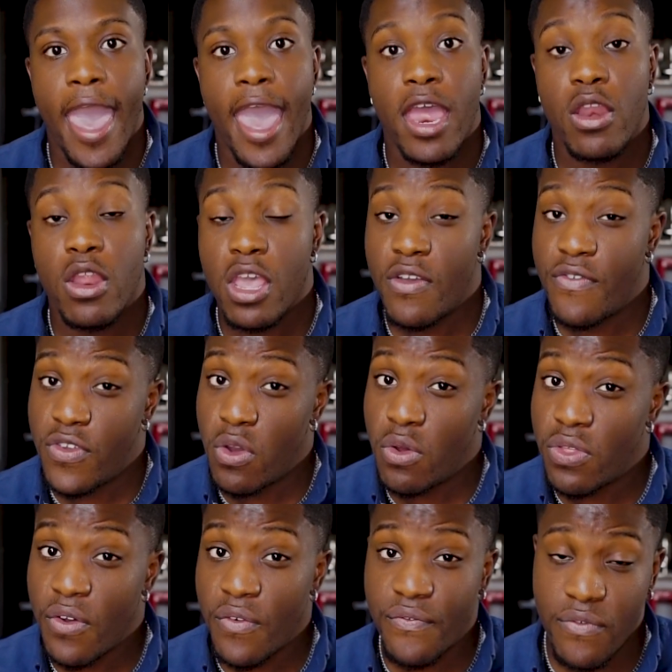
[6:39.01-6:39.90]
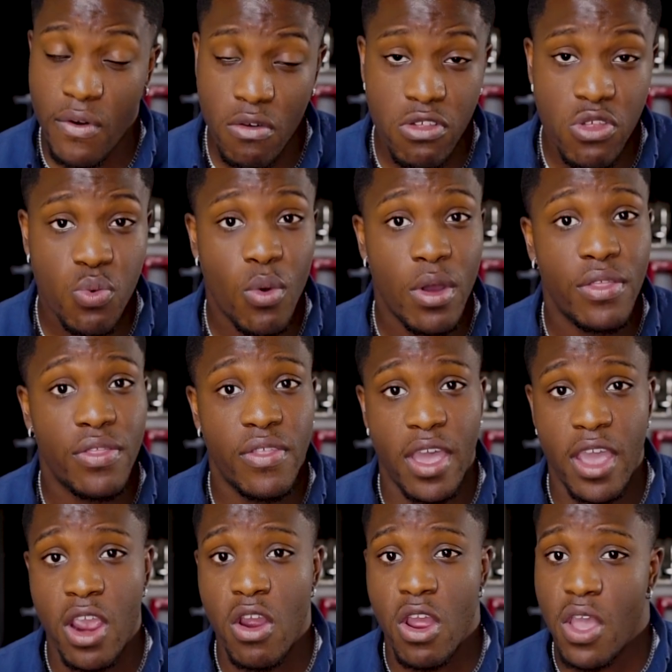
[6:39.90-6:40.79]
And if you're the first one
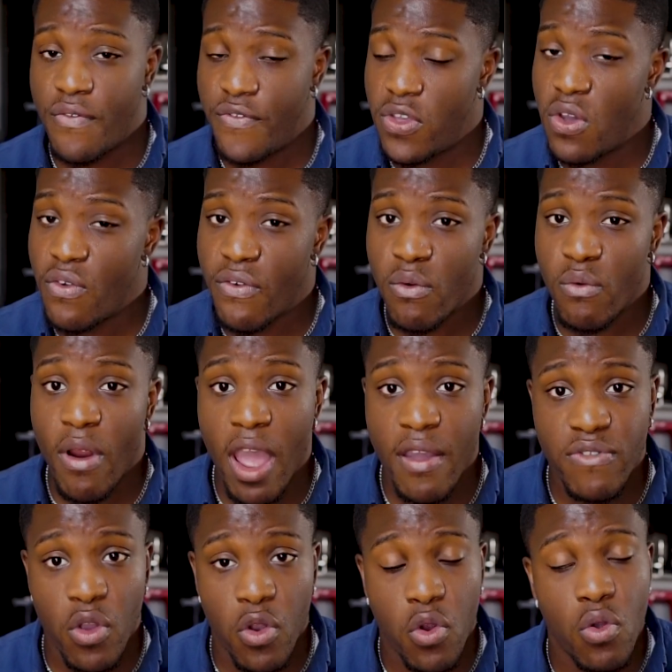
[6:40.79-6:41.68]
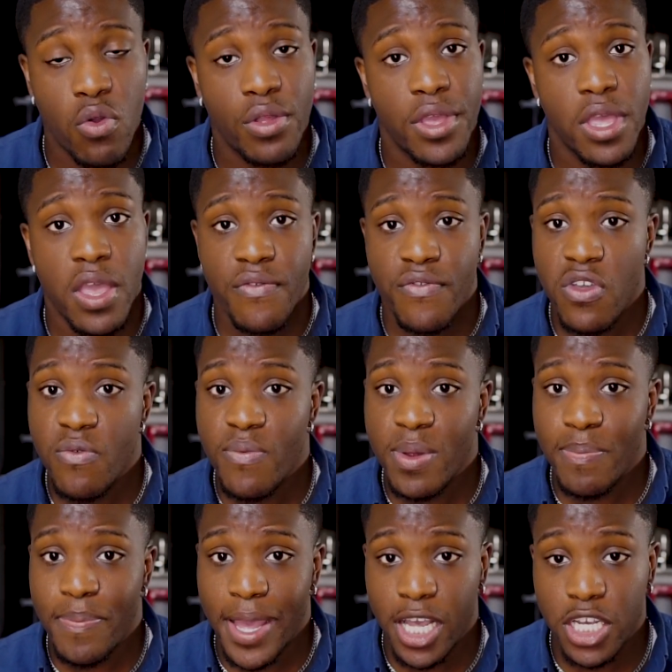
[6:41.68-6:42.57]
there, if you've arrived early, if you've
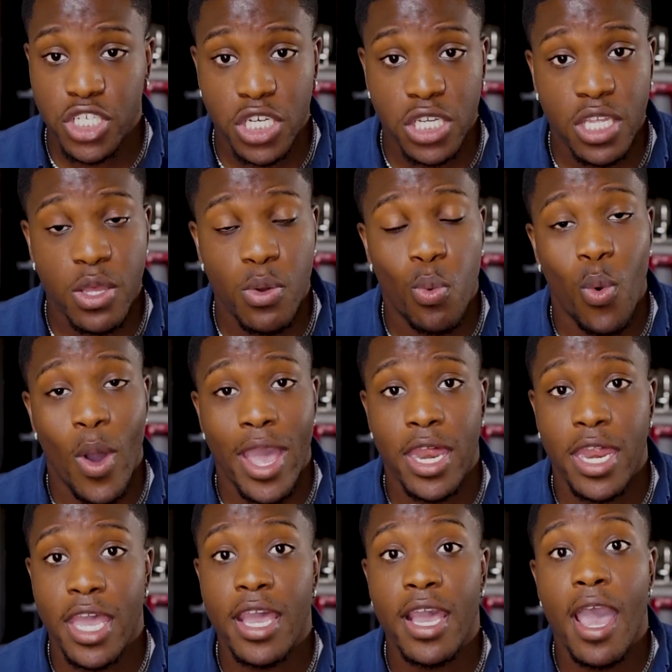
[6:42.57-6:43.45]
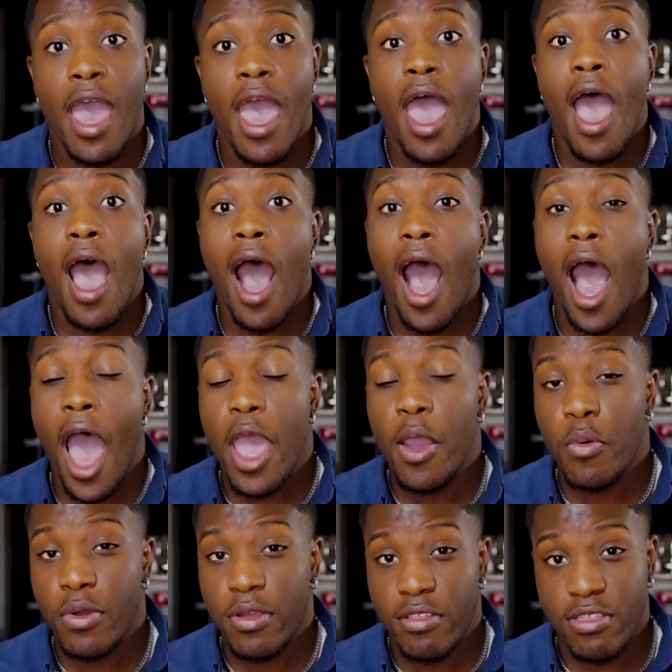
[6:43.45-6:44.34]
been patiently waiting,
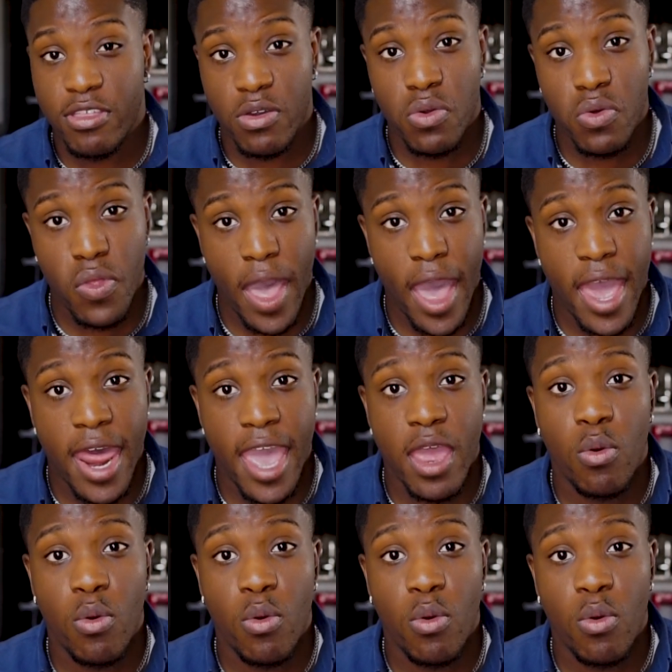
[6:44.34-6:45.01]
I would do that.